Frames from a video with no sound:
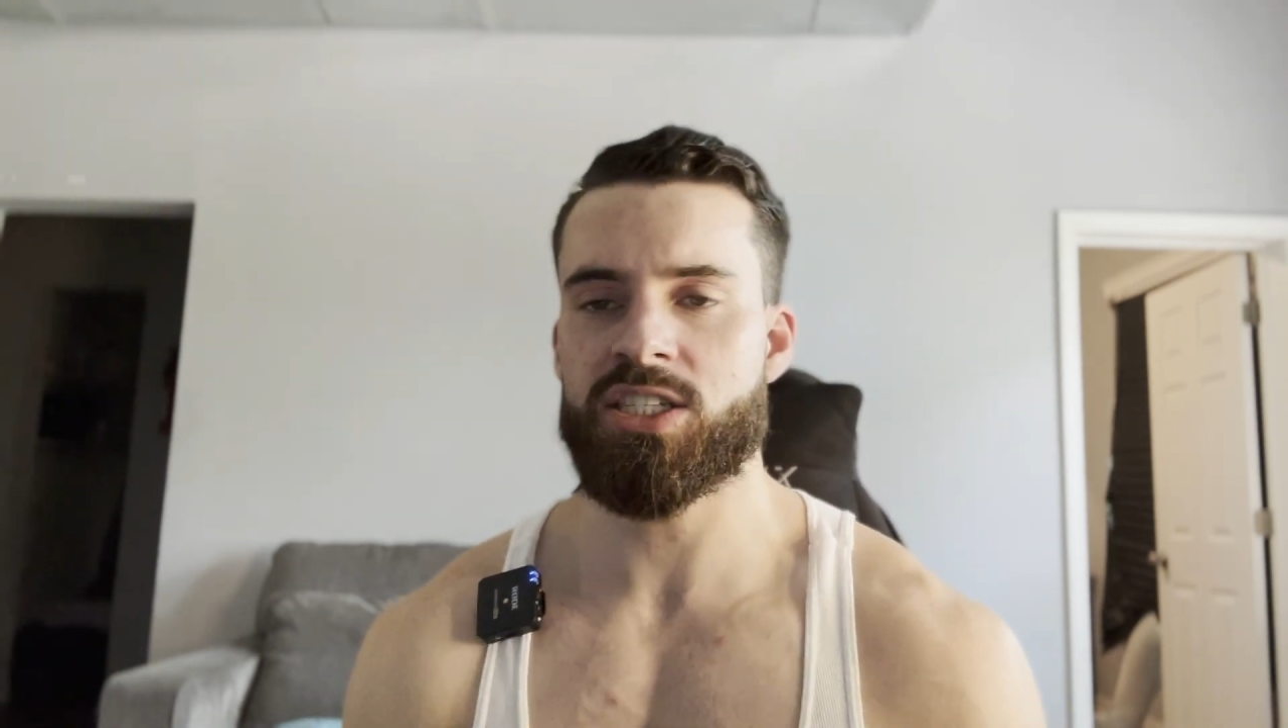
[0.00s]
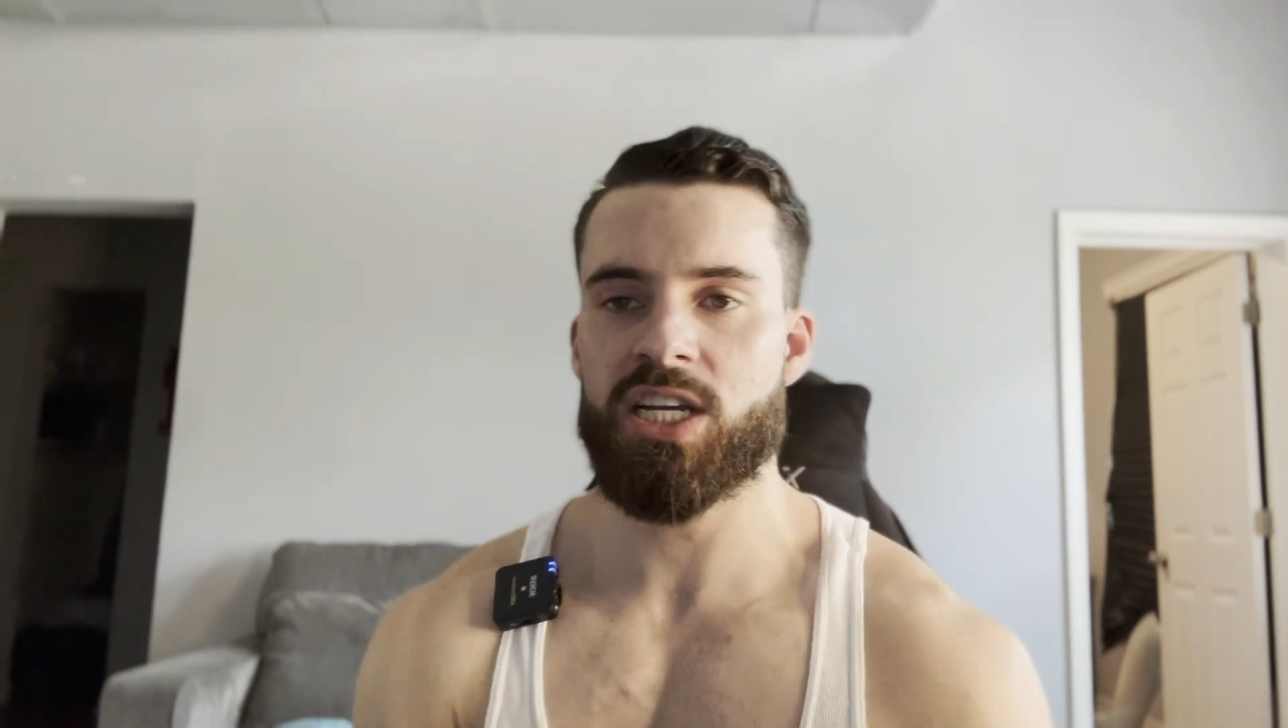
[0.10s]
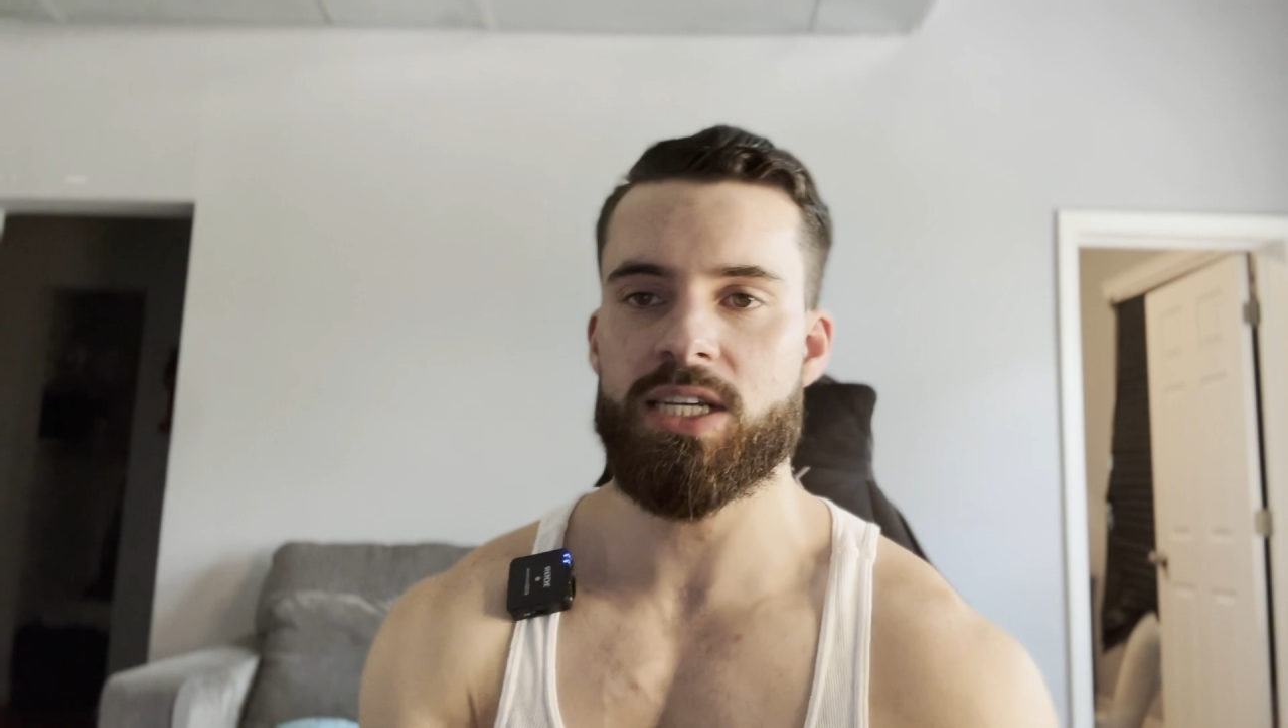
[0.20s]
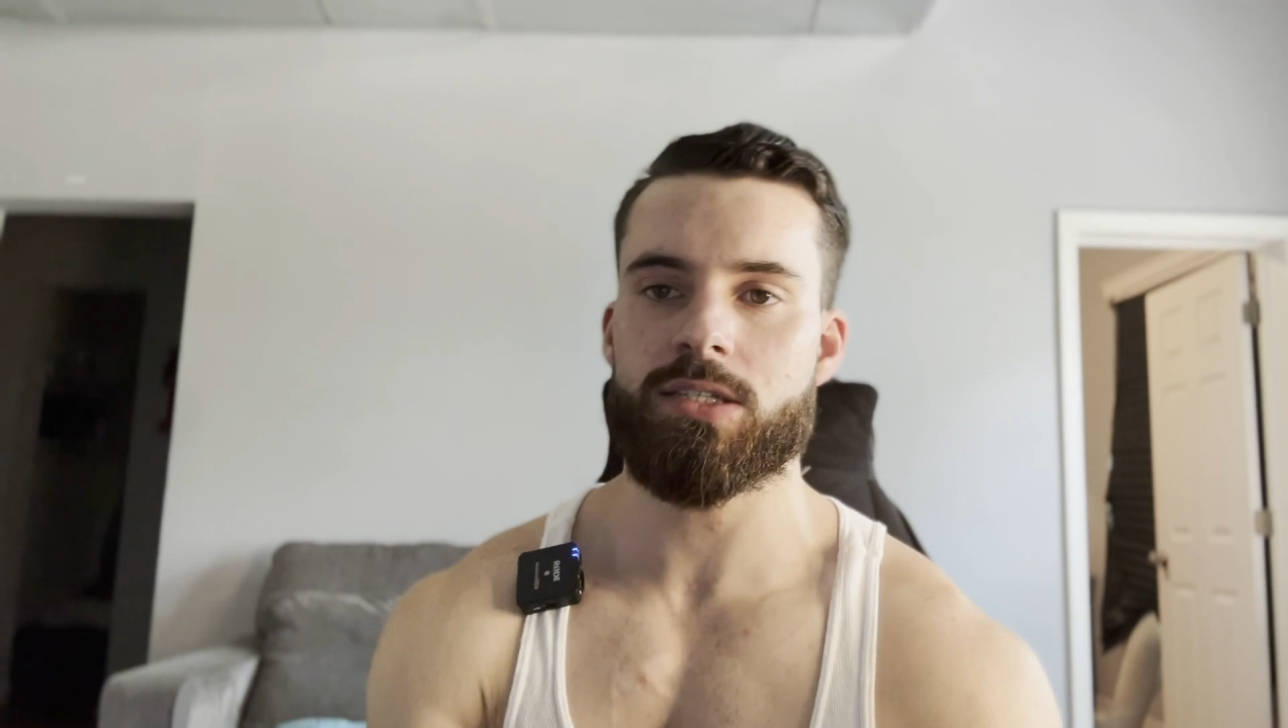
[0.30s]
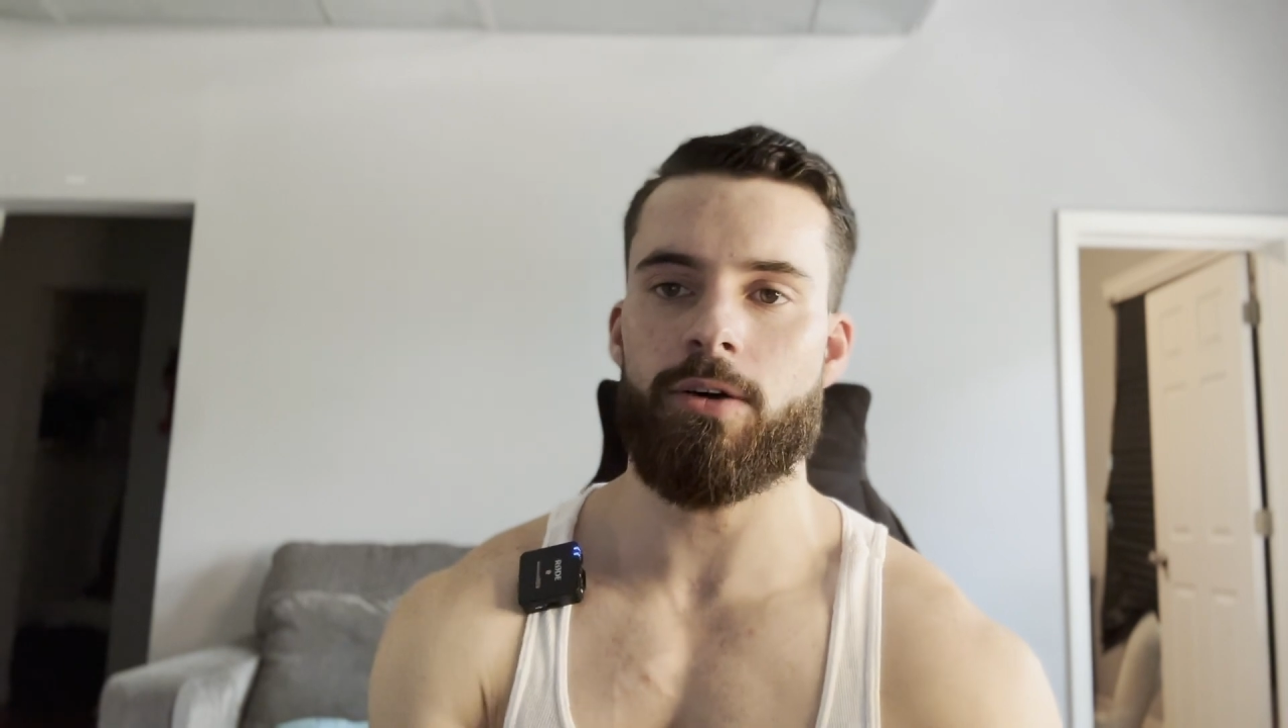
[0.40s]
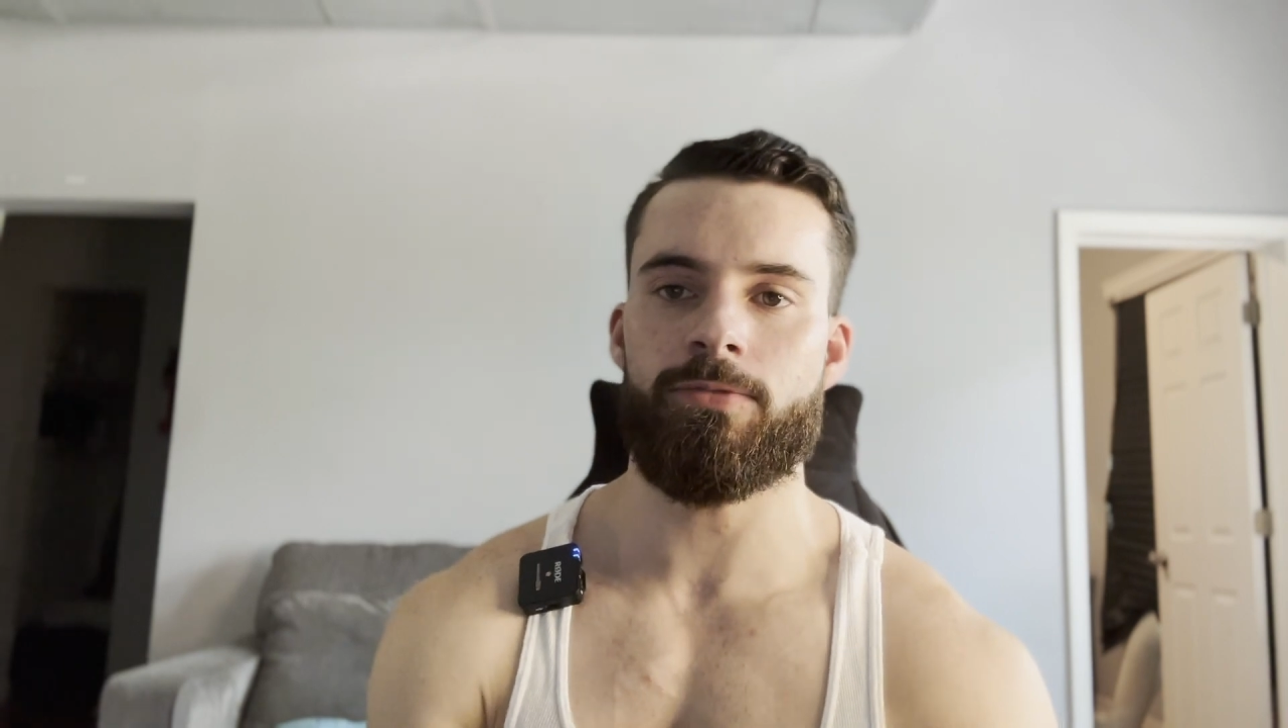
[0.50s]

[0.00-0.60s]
to chase a